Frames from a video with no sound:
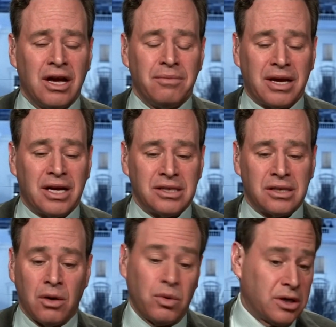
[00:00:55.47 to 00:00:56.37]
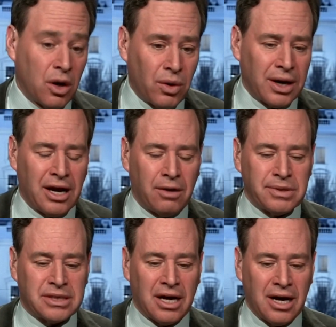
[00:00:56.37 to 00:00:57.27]
because we don't want to help
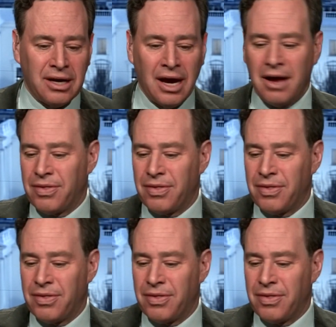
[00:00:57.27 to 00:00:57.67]
Assad,